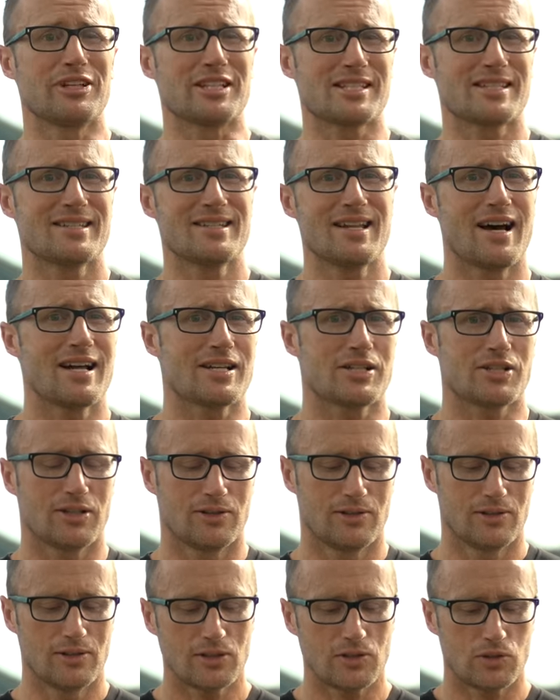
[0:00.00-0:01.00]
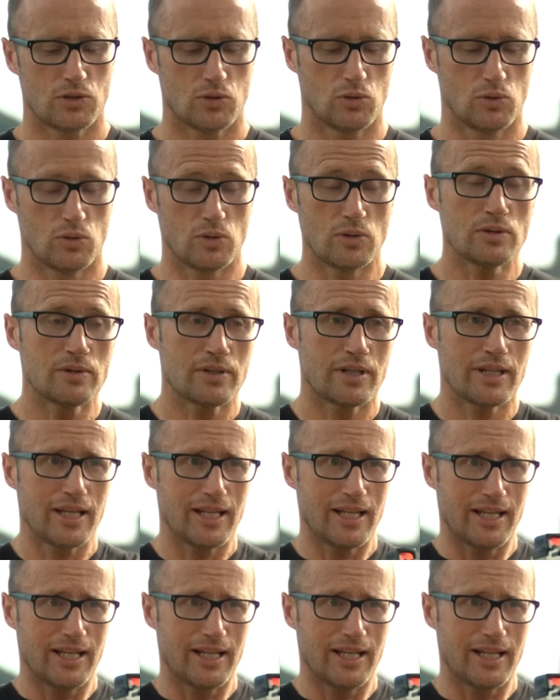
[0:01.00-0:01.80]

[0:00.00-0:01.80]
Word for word: it's not to look cool